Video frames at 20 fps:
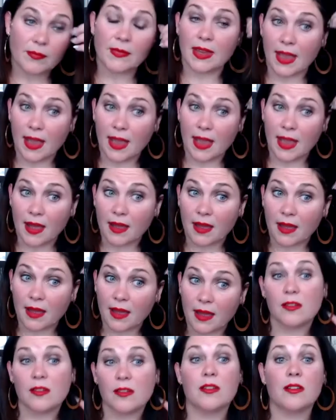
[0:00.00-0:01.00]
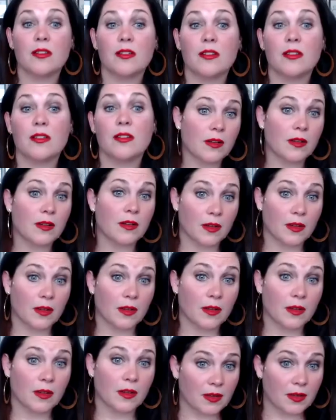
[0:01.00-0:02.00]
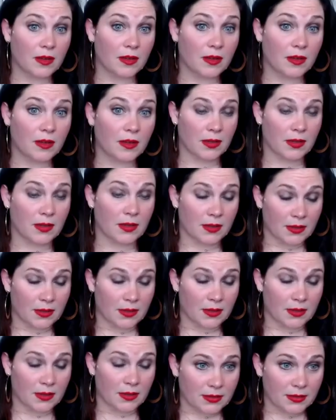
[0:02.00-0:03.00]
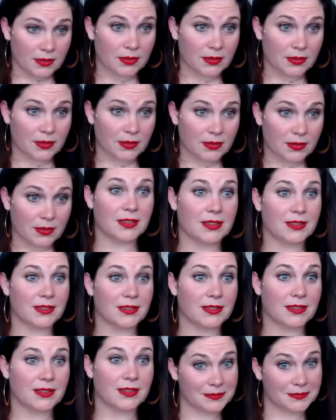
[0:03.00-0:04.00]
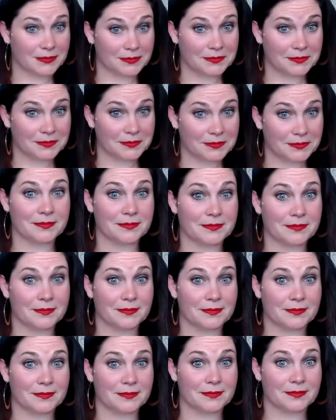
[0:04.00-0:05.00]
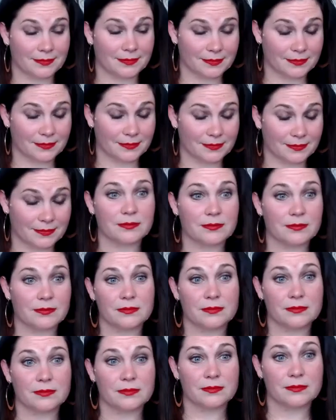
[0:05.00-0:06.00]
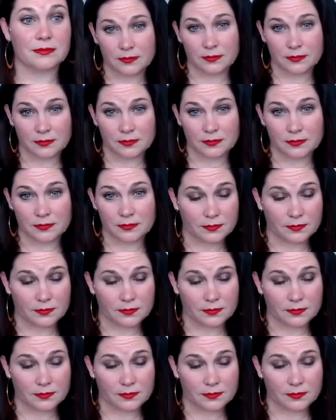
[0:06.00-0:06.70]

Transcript: This person isn't speaking.